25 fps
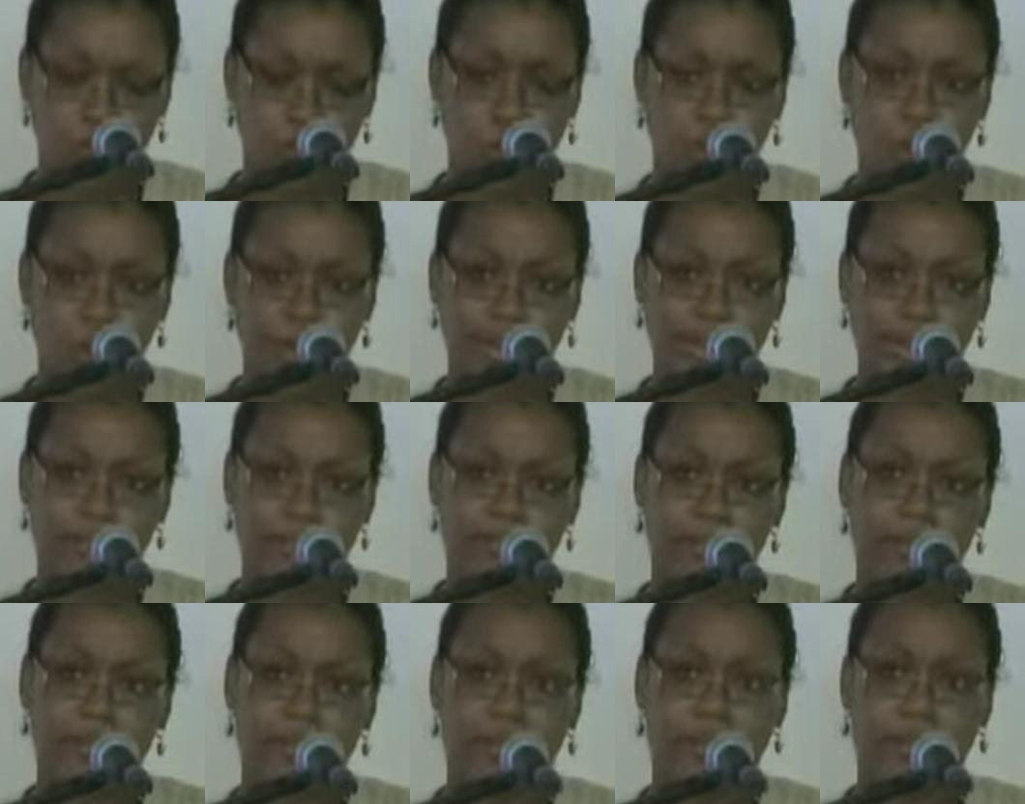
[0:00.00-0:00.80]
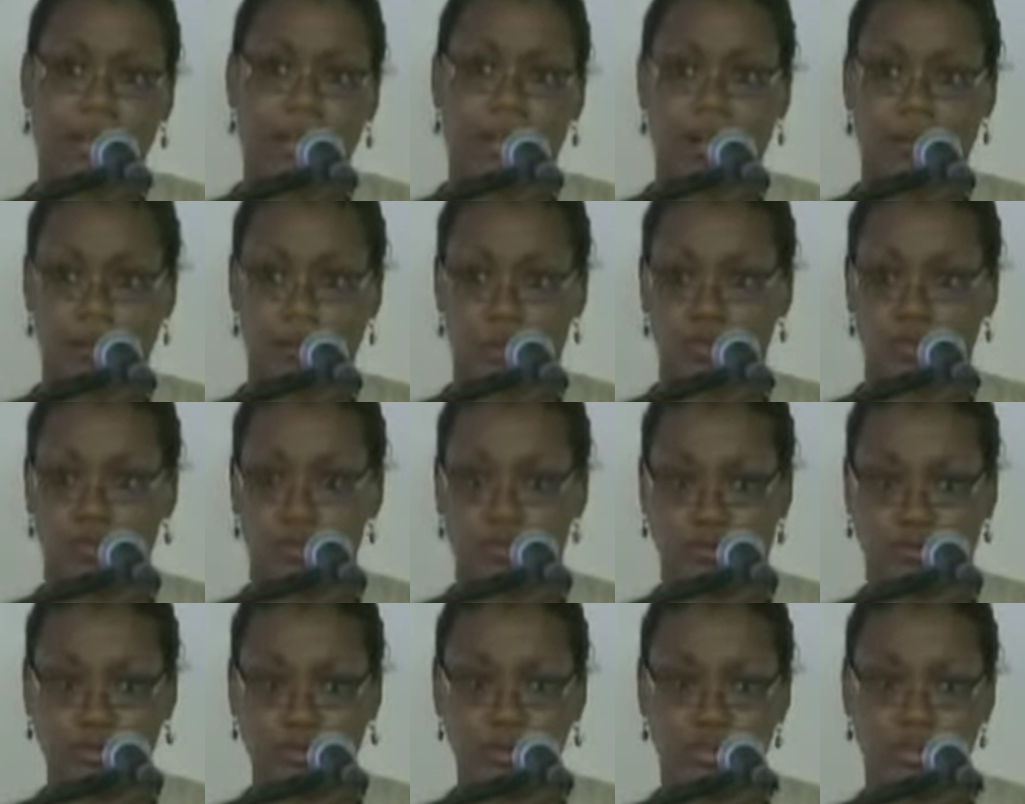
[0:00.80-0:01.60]
quite
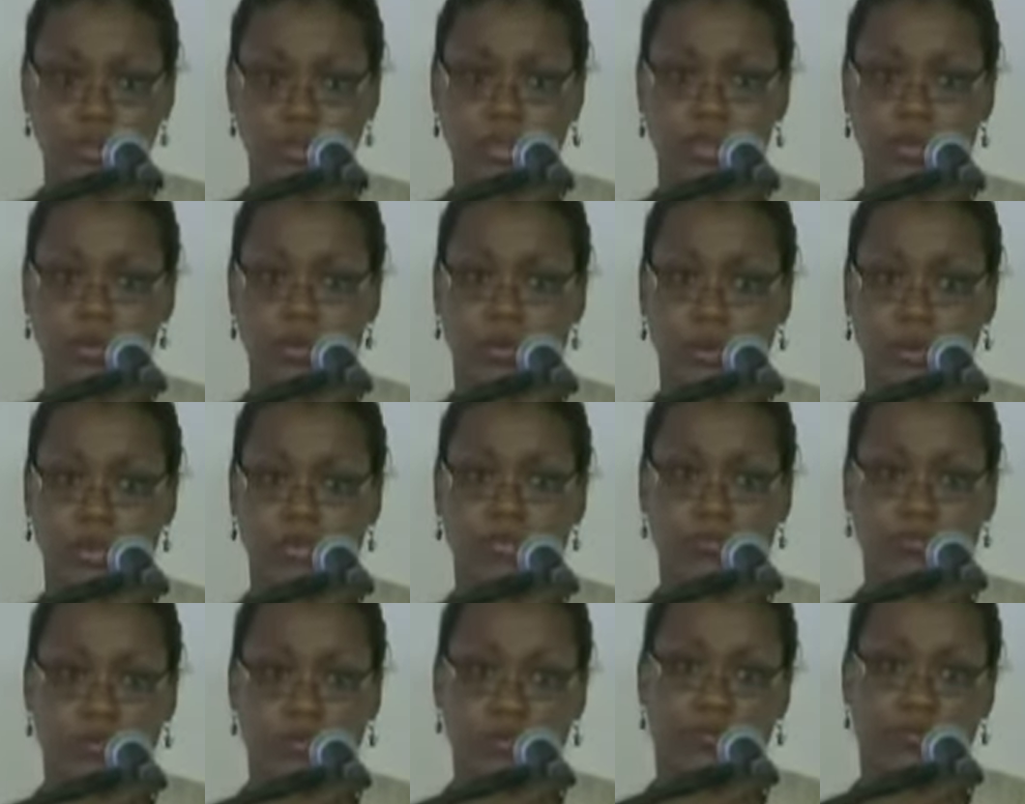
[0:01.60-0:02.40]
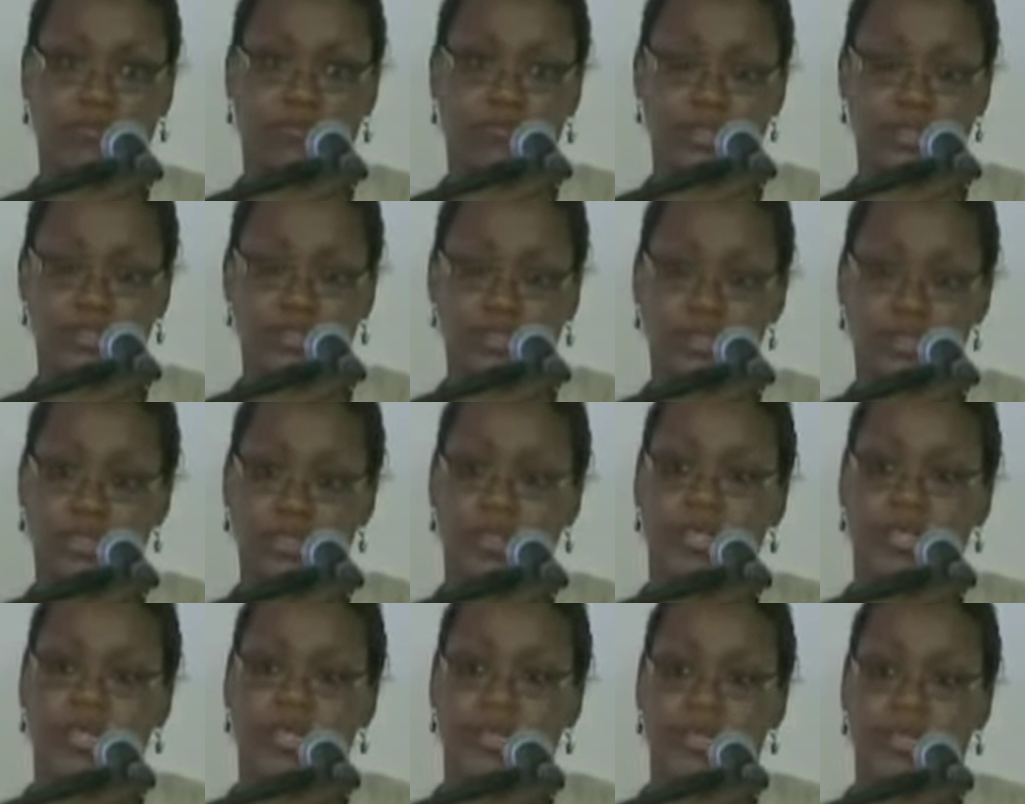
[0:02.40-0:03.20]
useful, a useful feature
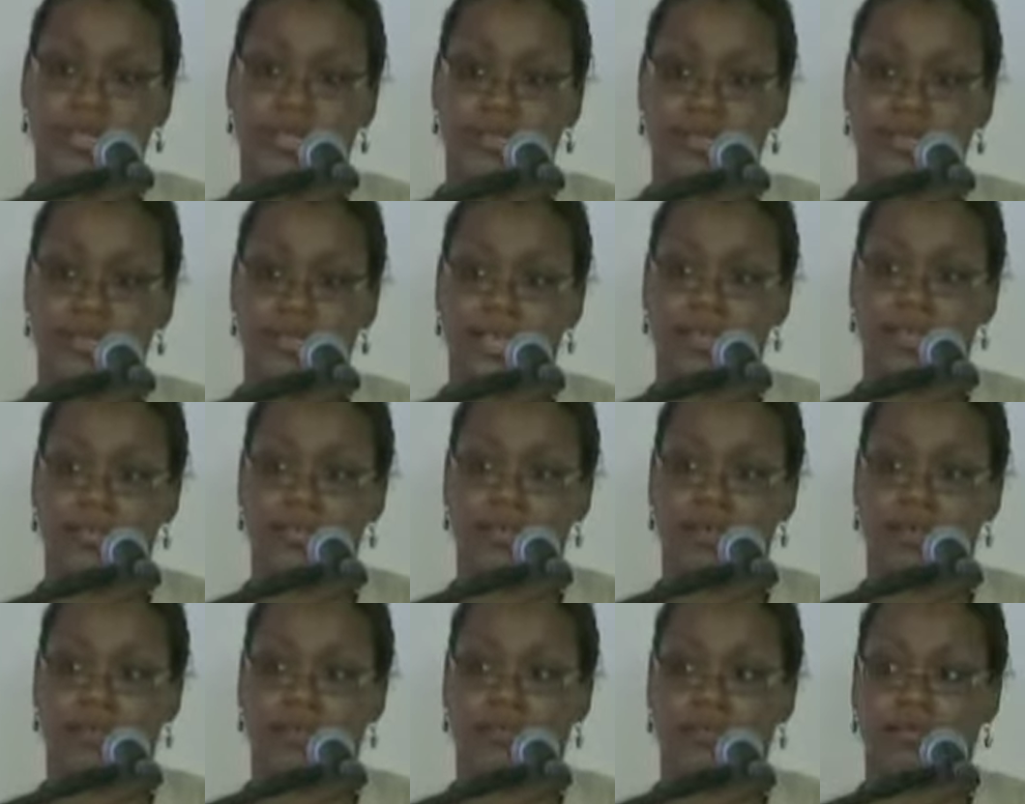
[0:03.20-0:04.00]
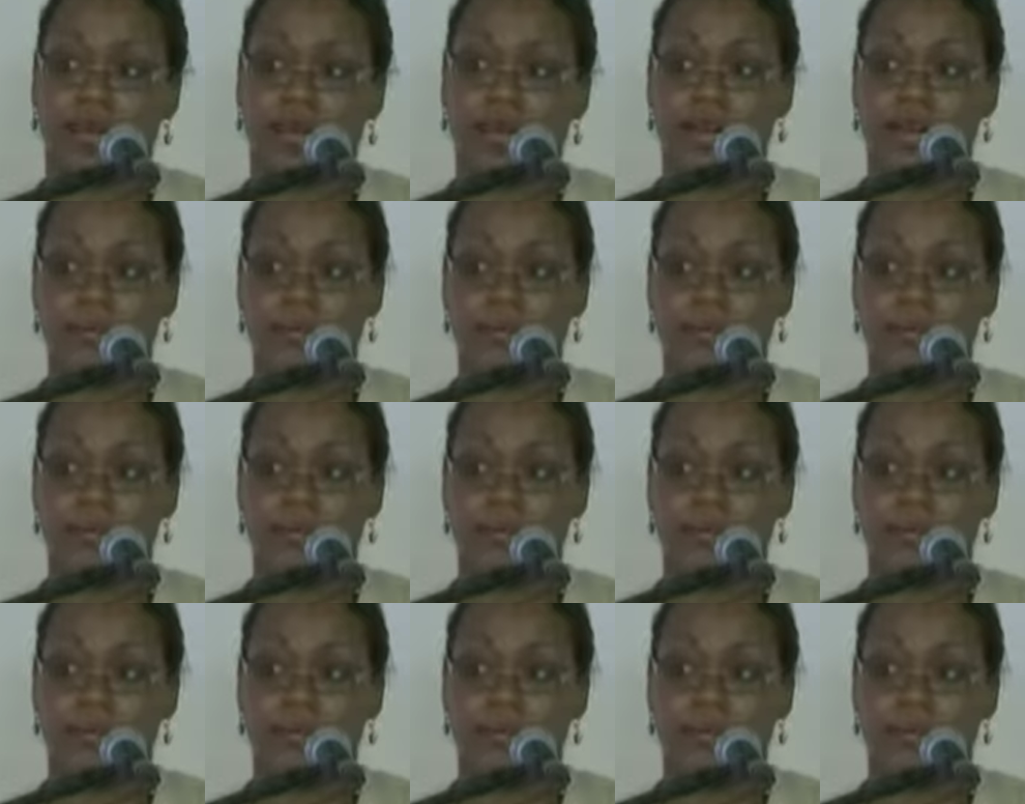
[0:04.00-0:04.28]
in sense of